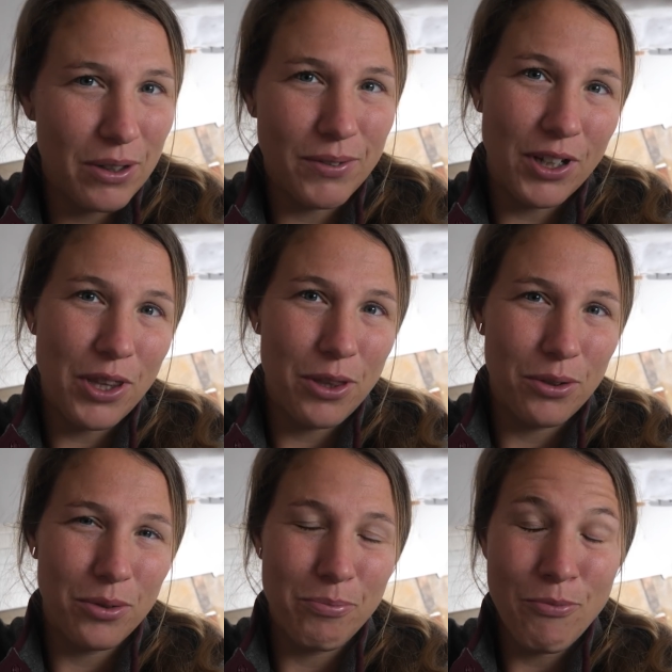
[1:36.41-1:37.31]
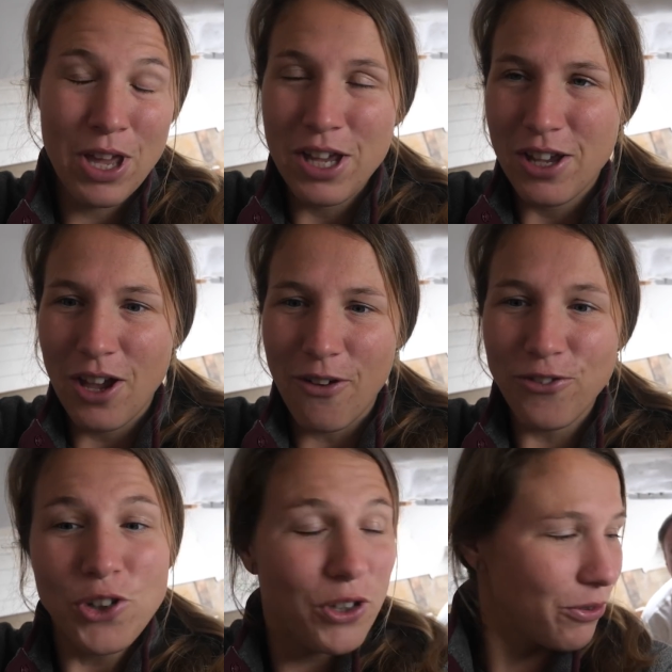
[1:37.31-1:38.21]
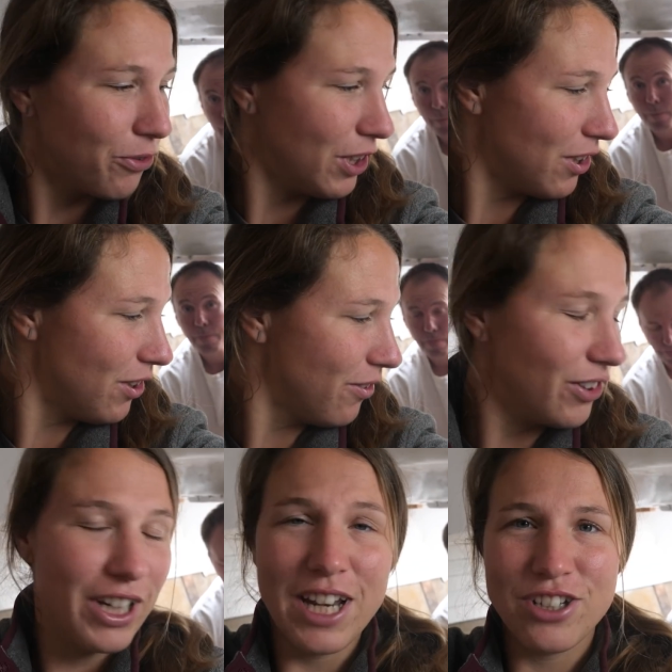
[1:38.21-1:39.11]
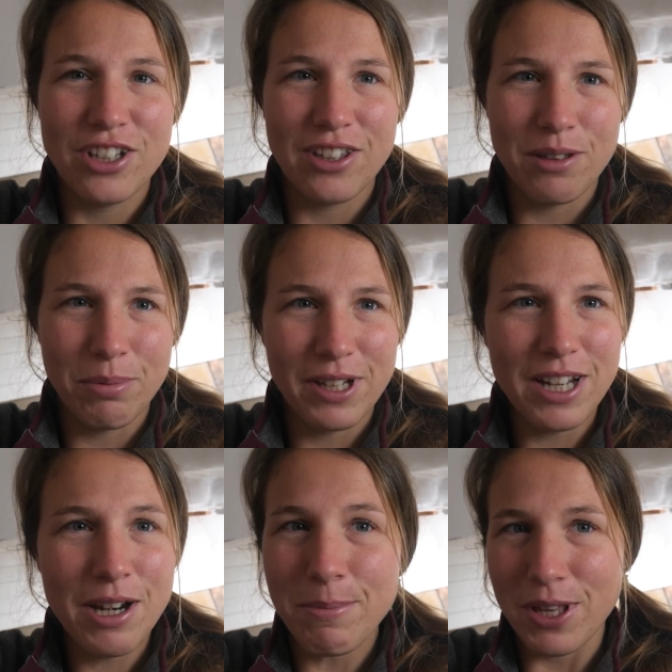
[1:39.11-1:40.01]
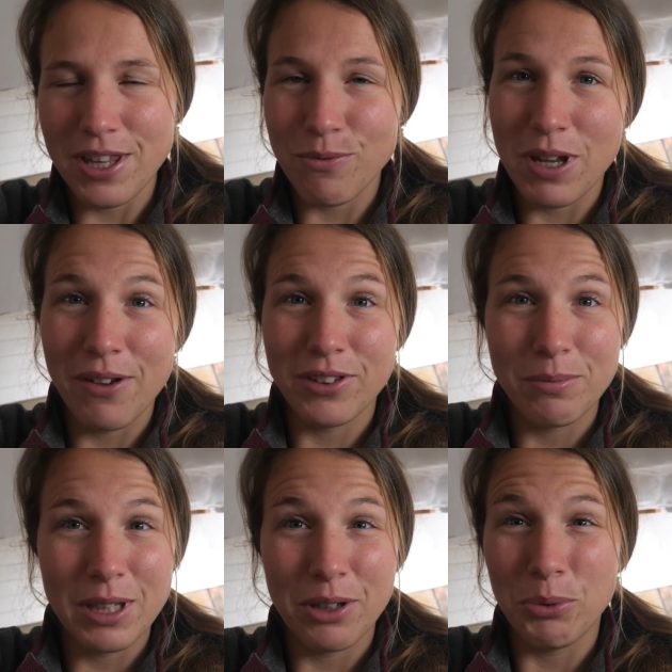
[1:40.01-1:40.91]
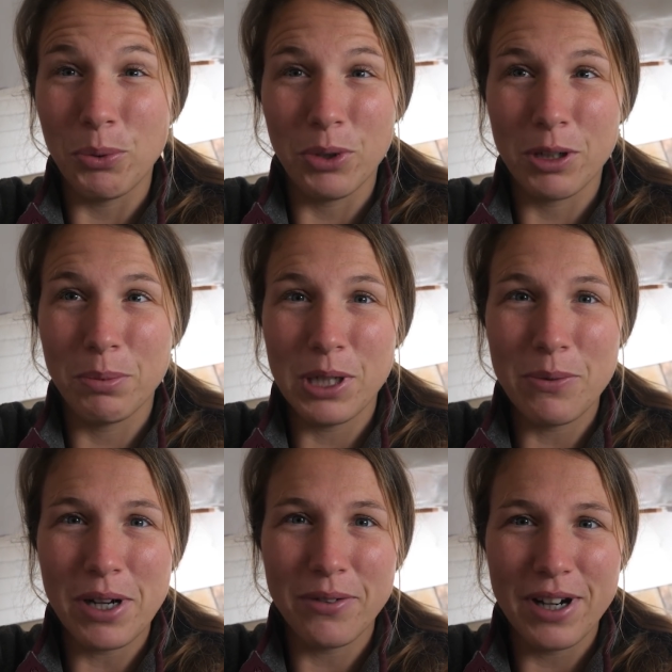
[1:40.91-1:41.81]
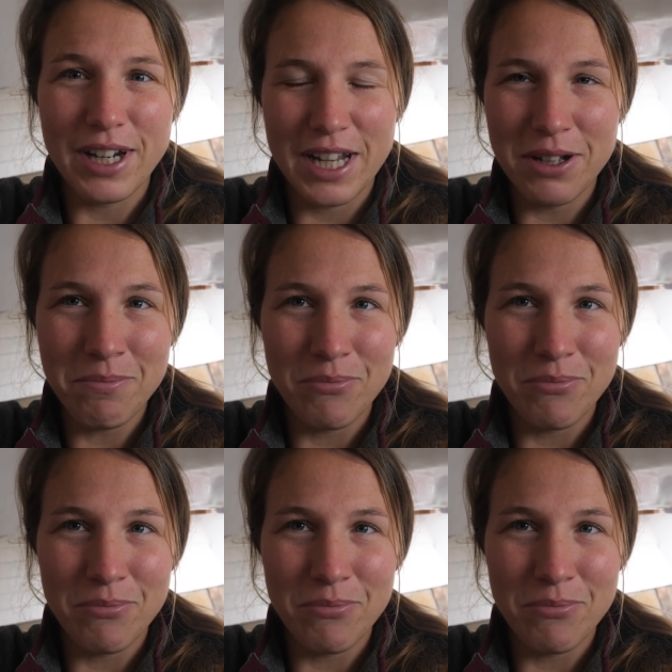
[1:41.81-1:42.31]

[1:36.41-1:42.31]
We've gone through a few different variations of the plan, but I think we have something that will work pretty well right now.